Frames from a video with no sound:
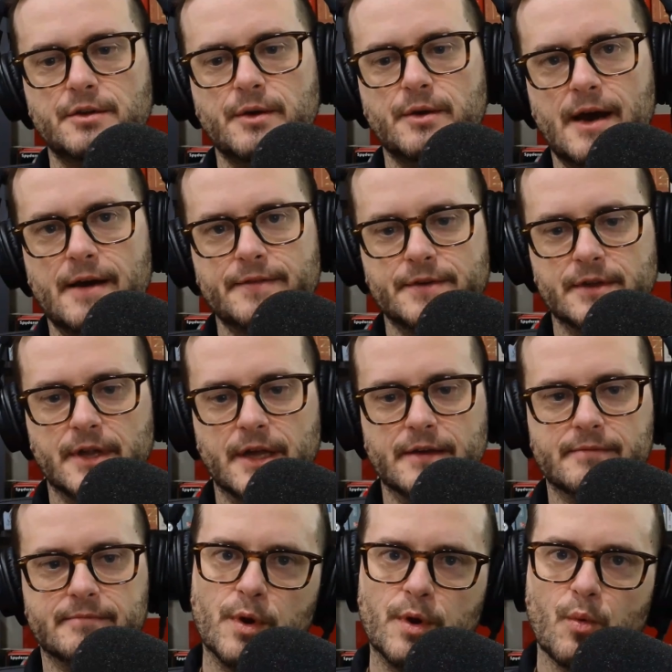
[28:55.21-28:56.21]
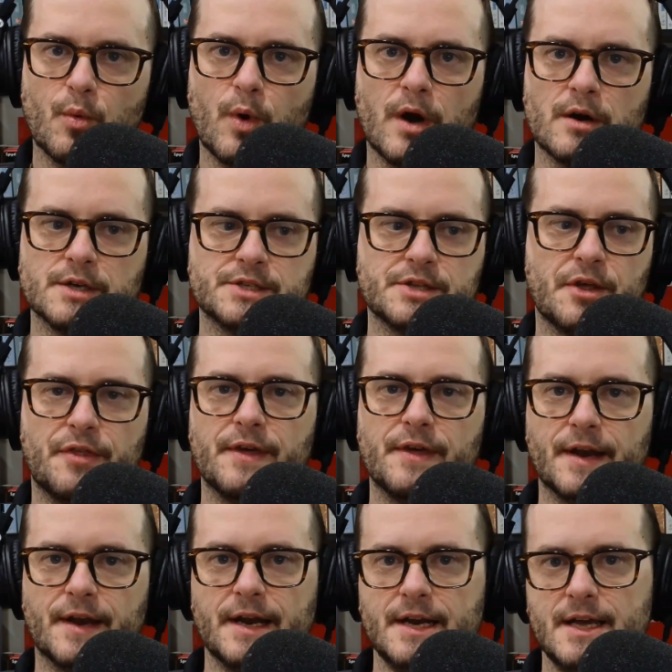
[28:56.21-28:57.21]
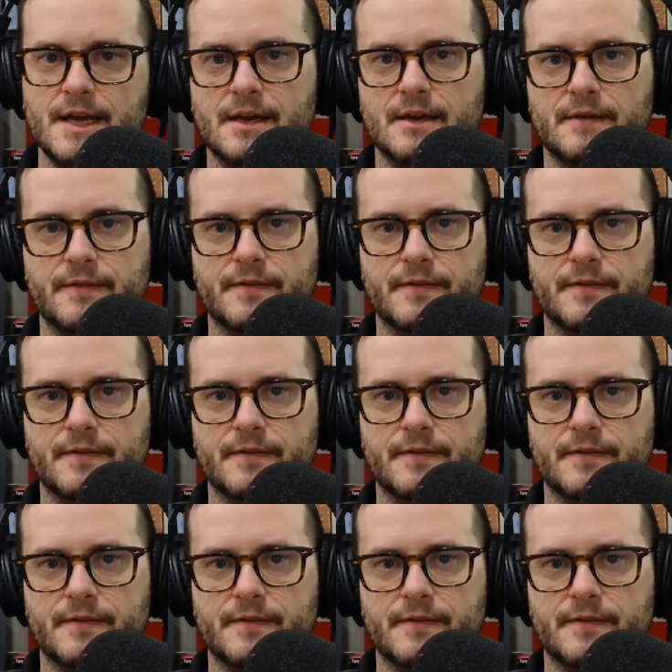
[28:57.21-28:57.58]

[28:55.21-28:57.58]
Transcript: you have to where is the thing that I need?